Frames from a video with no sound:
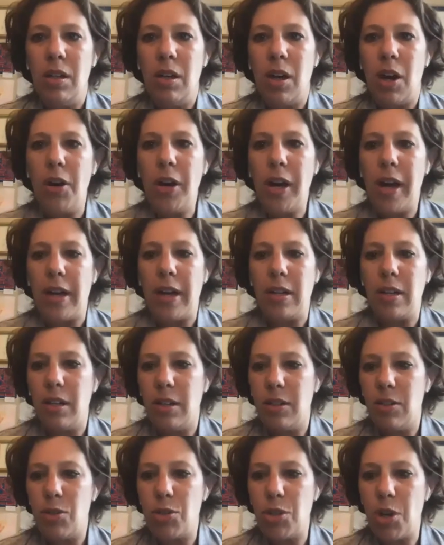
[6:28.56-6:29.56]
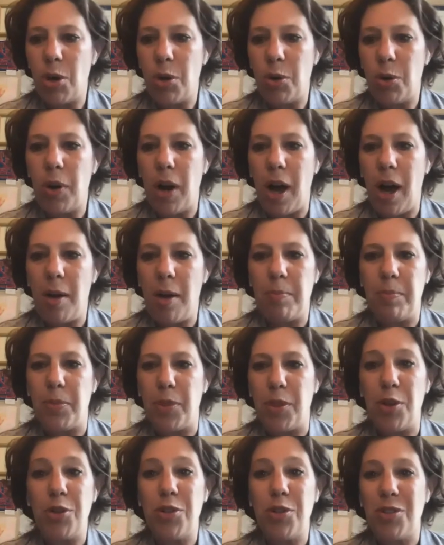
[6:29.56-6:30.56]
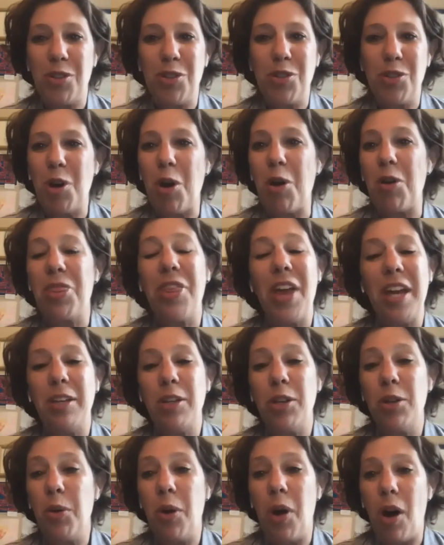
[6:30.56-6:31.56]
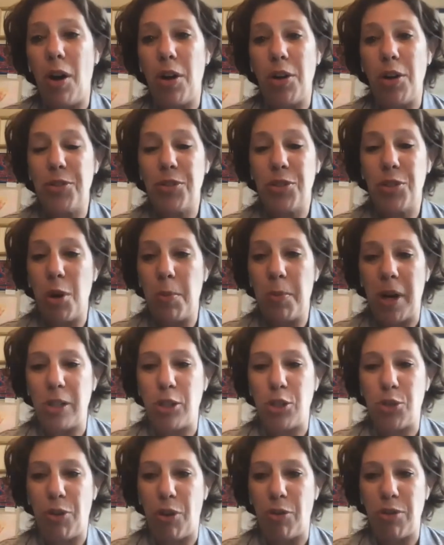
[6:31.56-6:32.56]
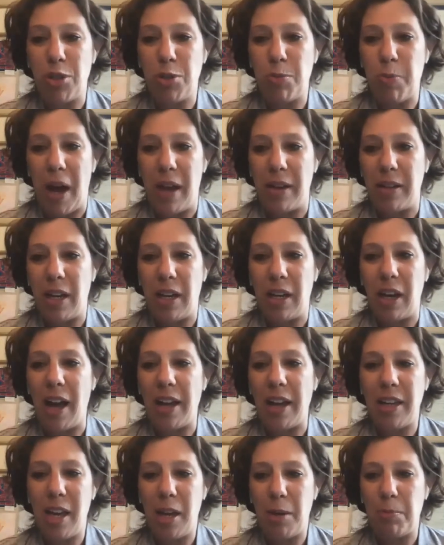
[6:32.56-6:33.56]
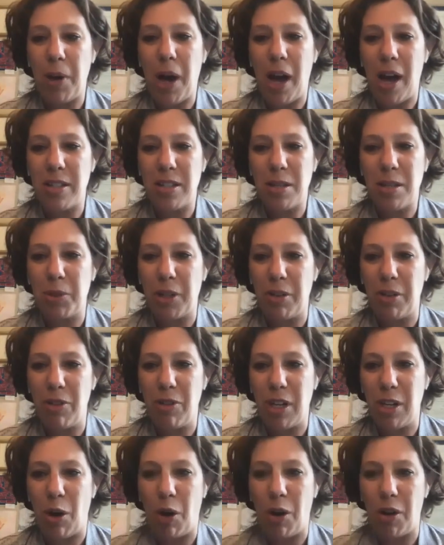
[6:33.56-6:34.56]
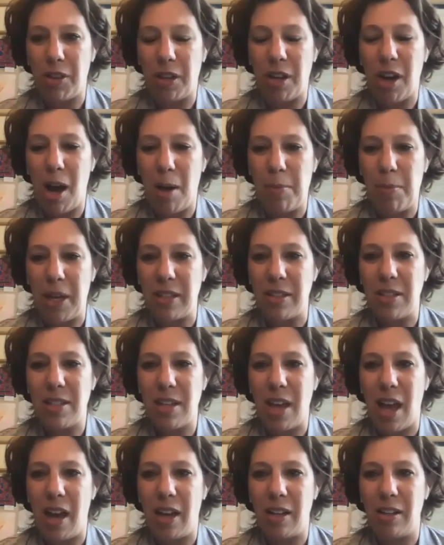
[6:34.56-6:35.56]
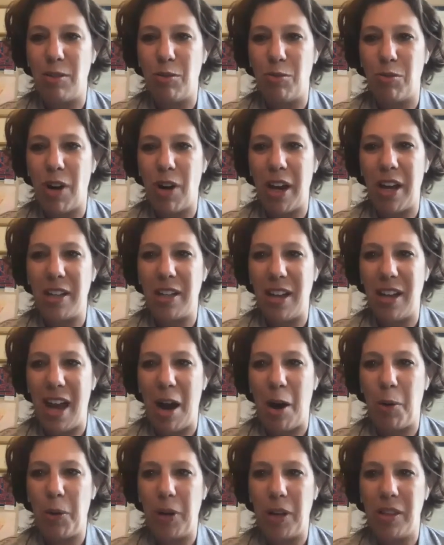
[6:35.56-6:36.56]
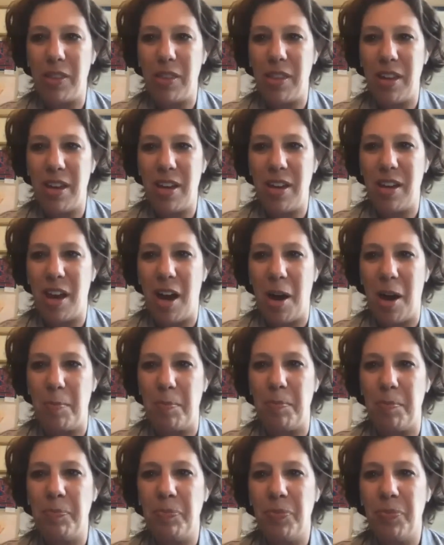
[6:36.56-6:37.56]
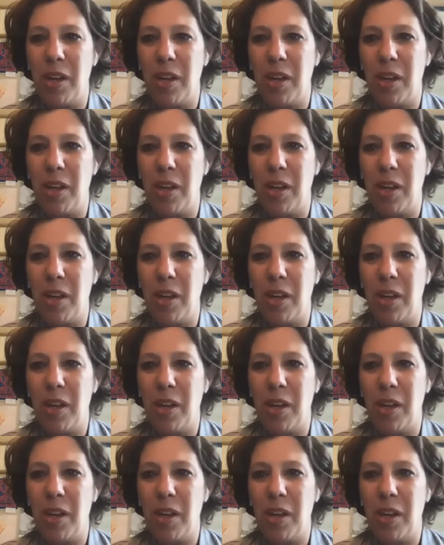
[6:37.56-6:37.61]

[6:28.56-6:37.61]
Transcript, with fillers: Okay, so um, there's so thank you all so much for responding. I can't possibly read all the comments yet right now in the um,